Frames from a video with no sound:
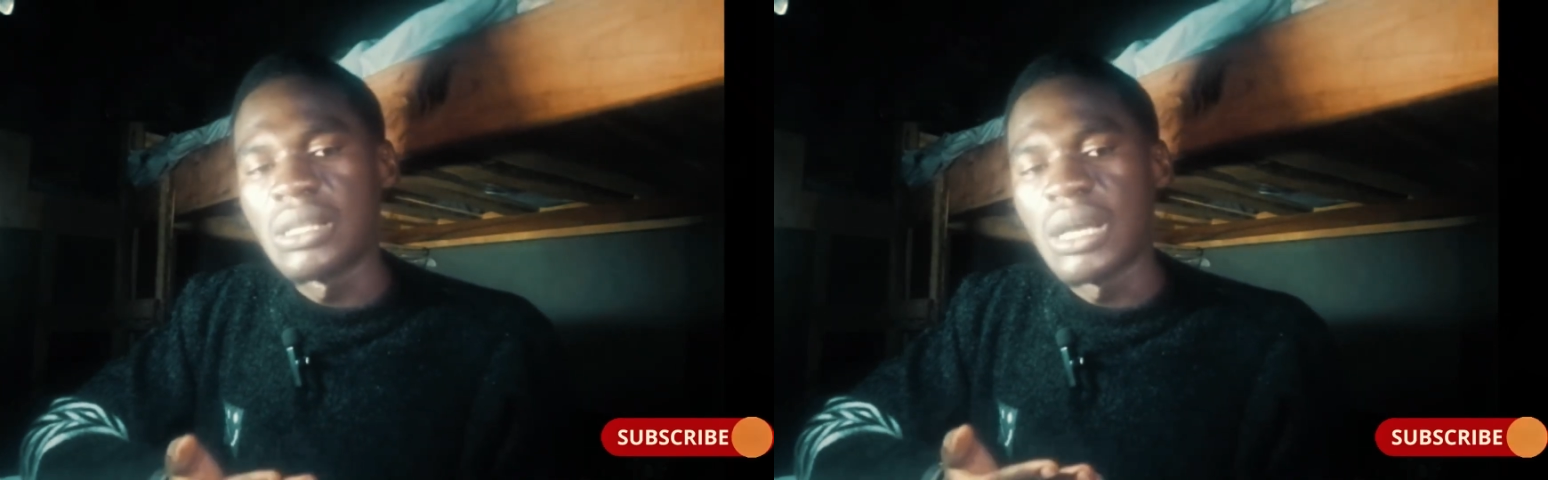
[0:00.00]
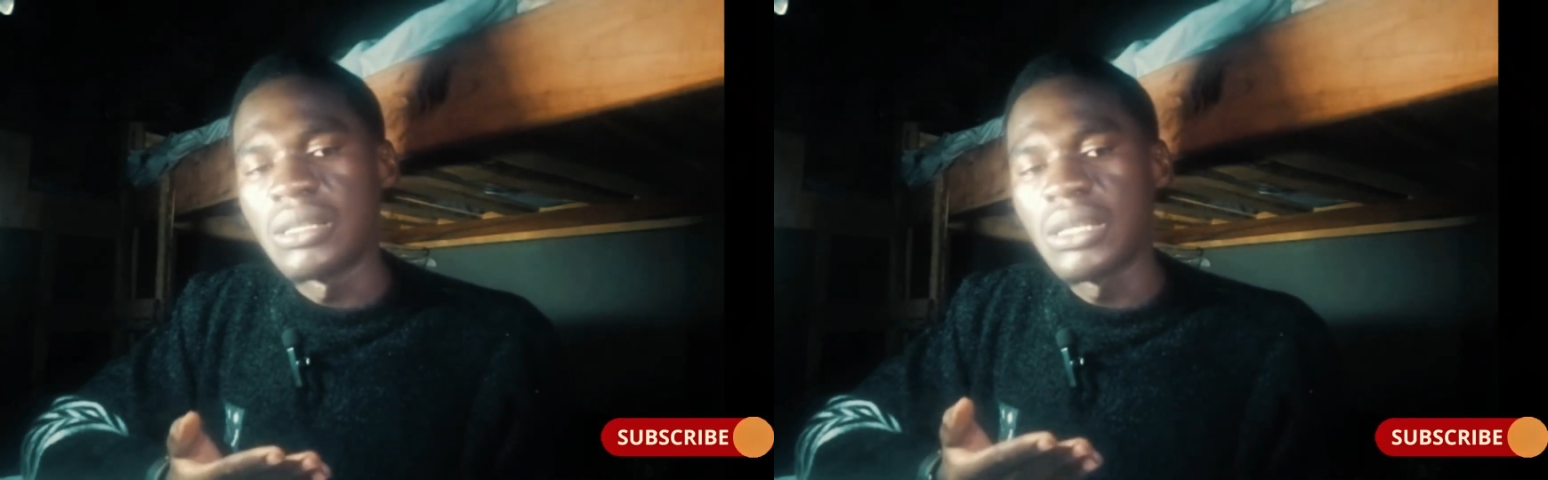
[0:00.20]

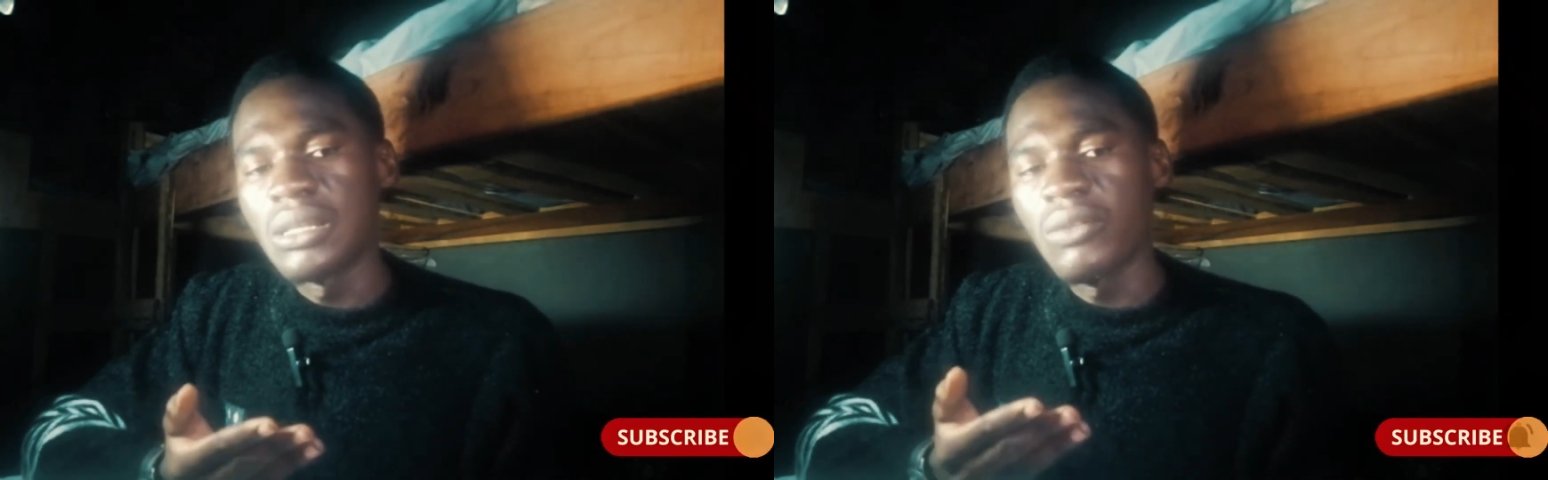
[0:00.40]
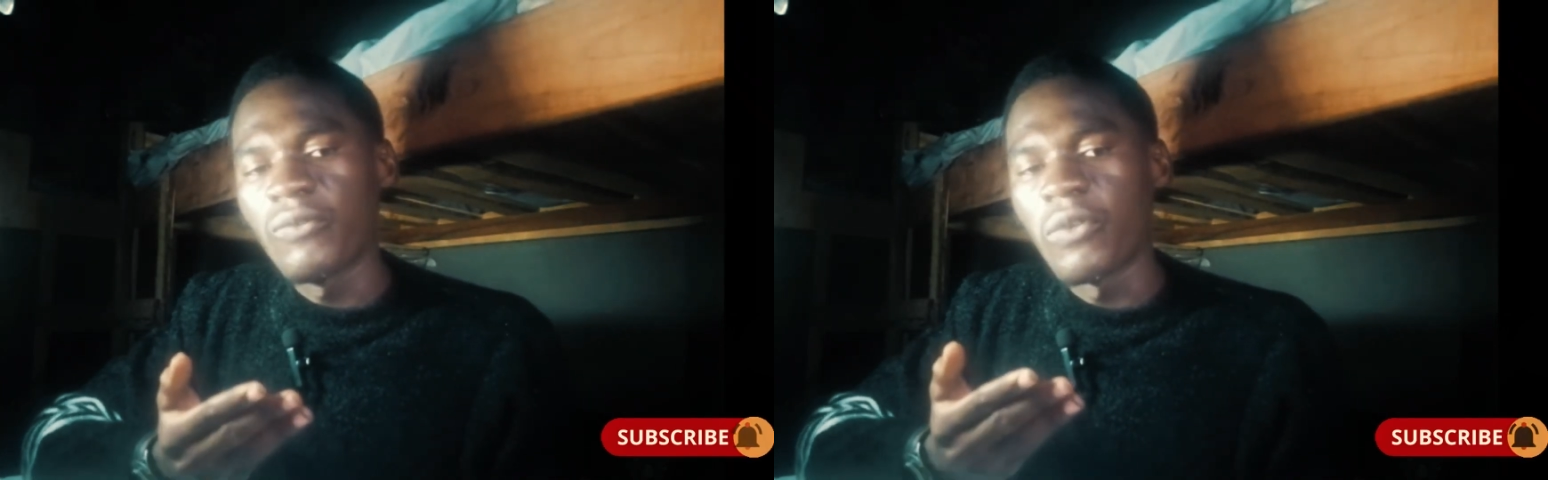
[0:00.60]
And
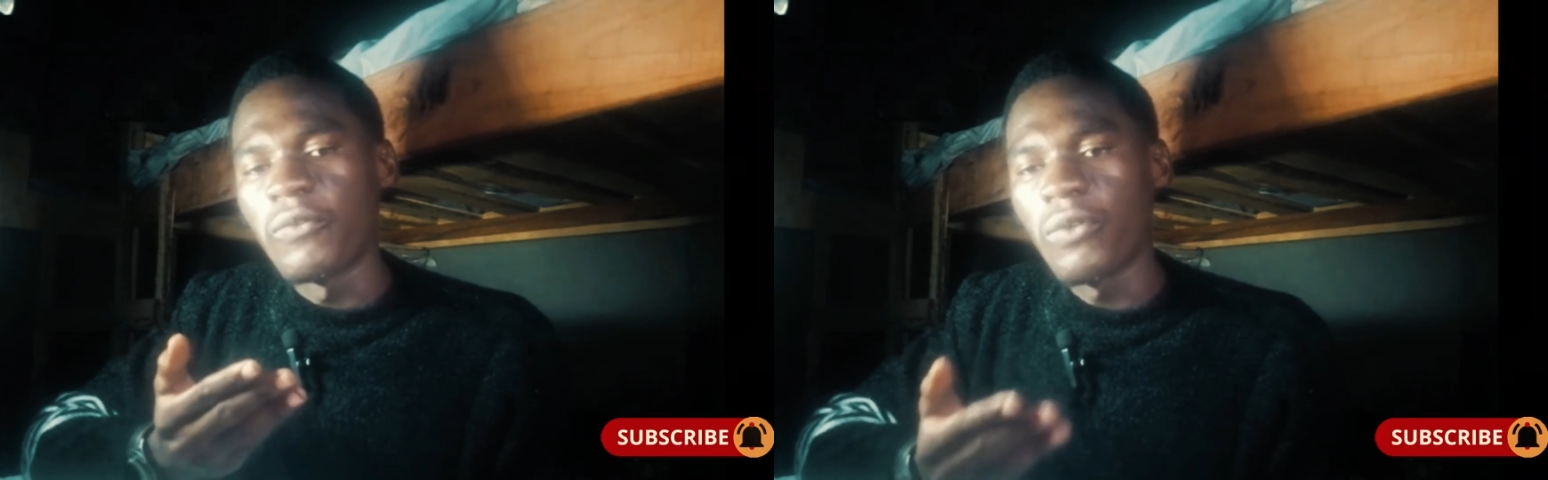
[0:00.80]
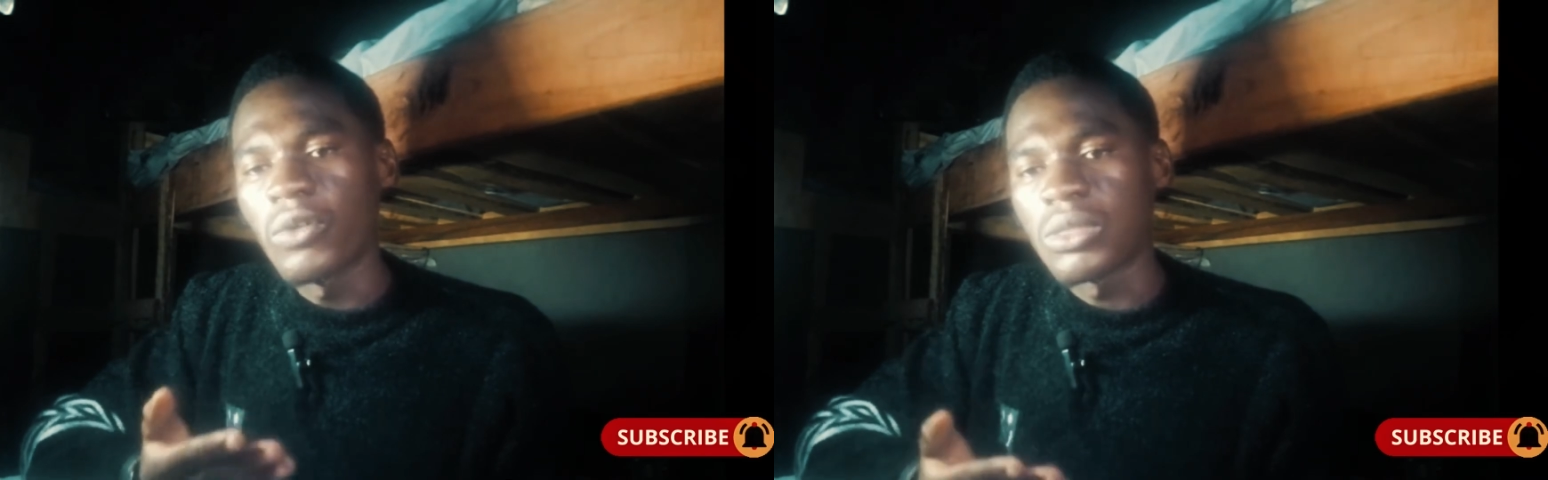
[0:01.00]
then for
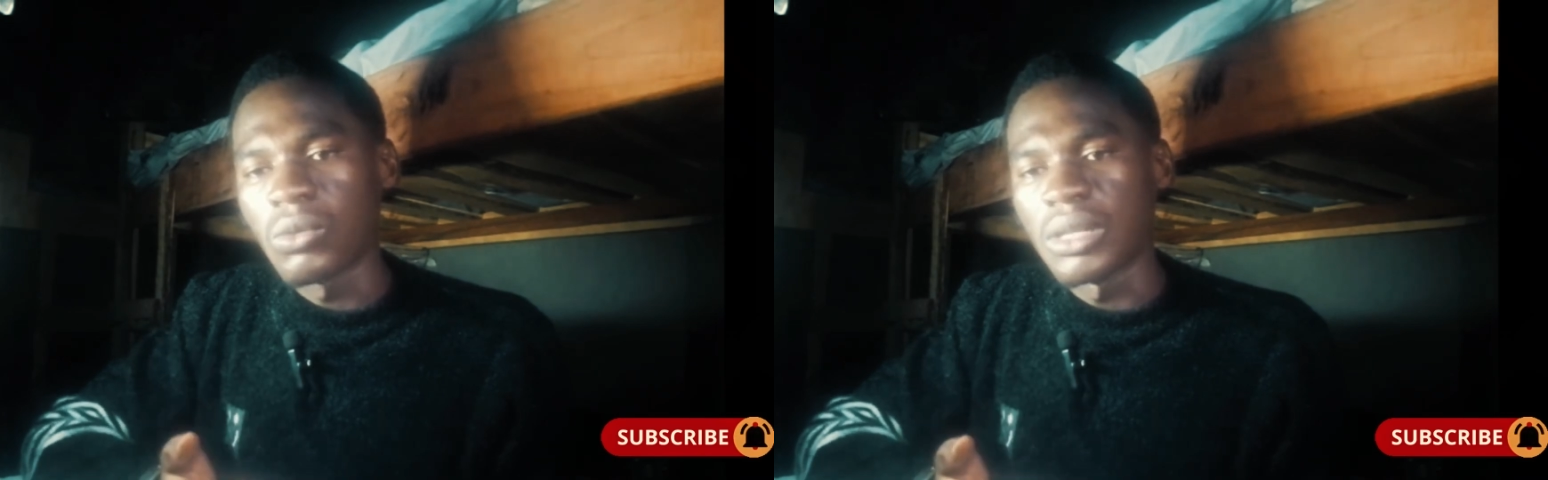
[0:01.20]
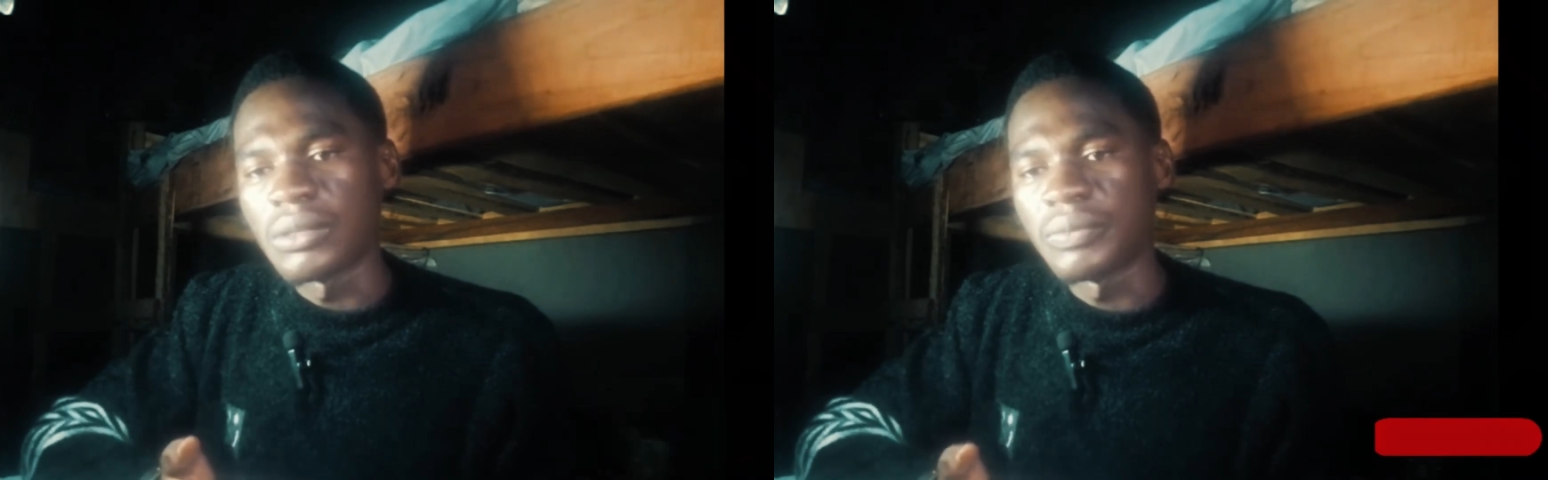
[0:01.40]
4th
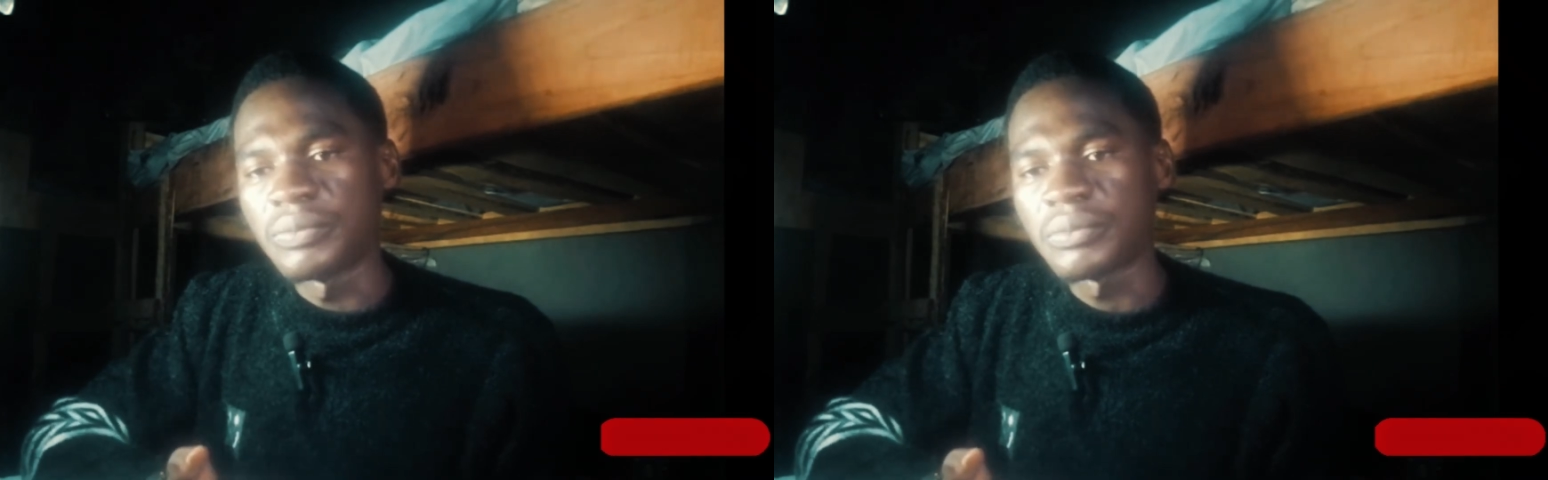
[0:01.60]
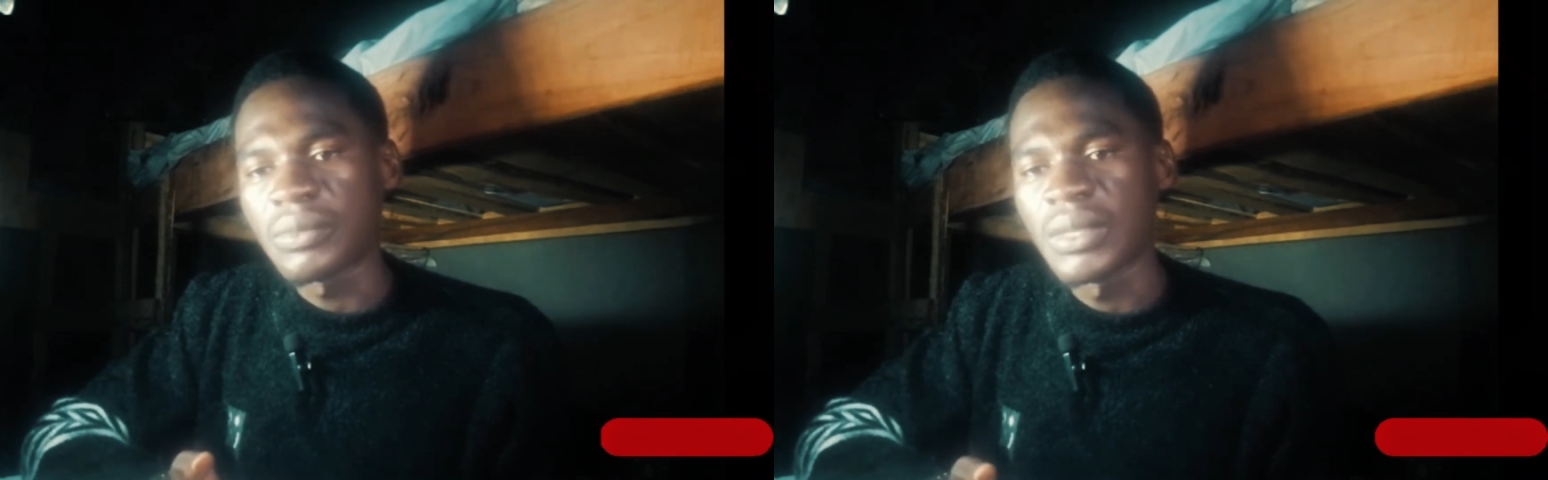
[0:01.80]
one,
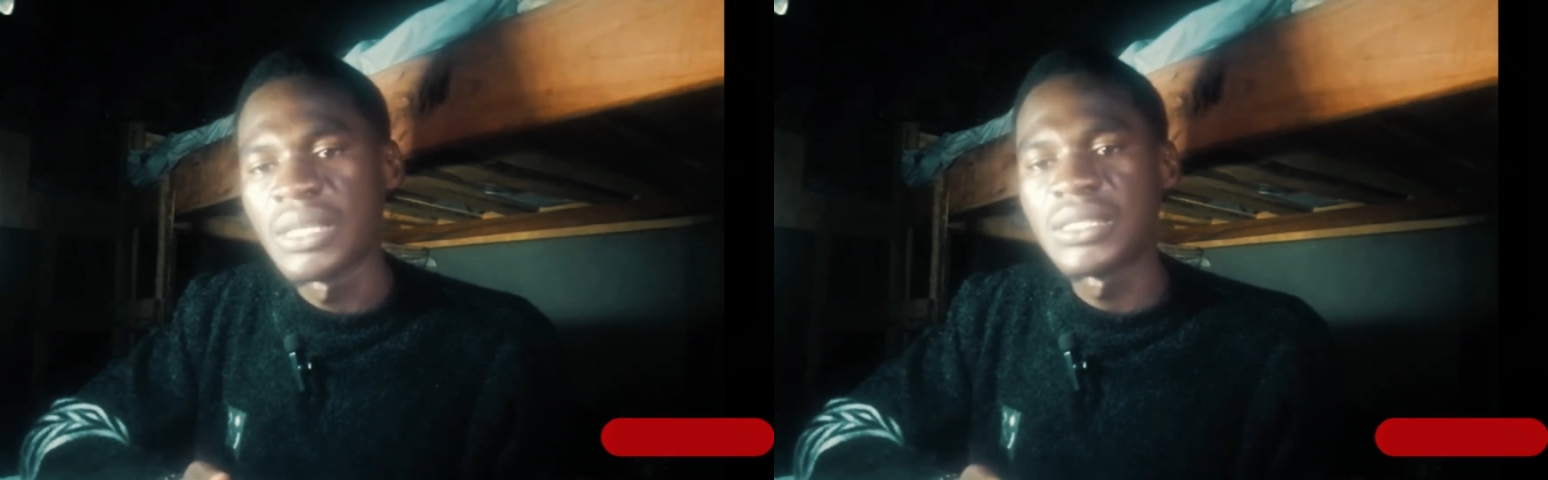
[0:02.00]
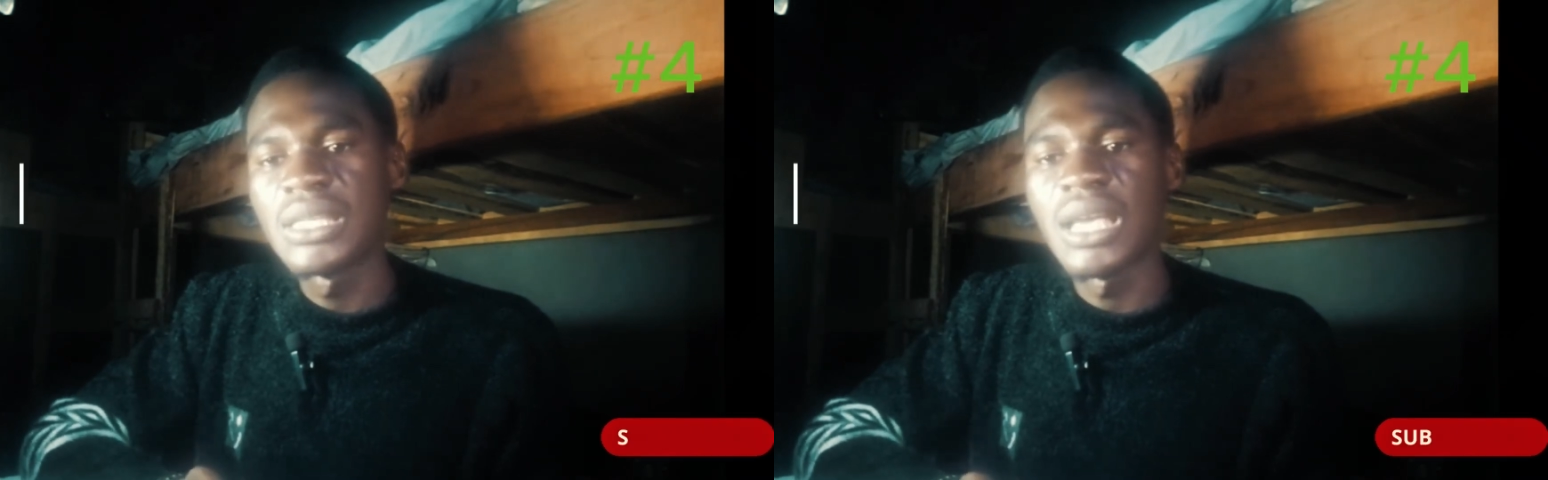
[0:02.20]

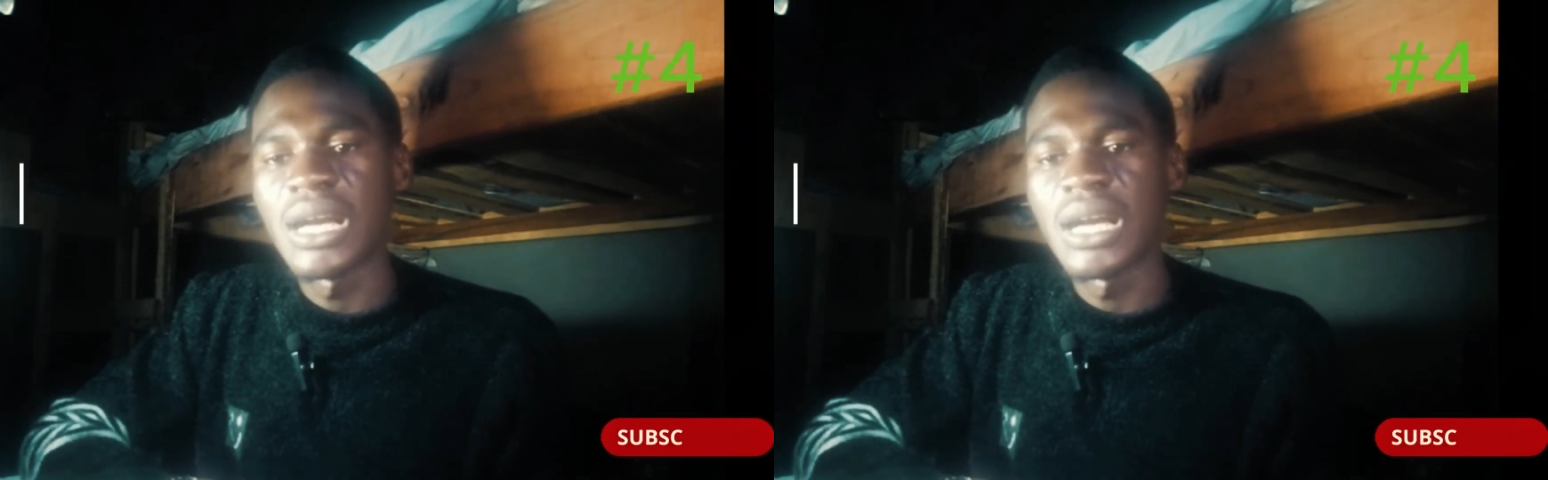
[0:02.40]
C#.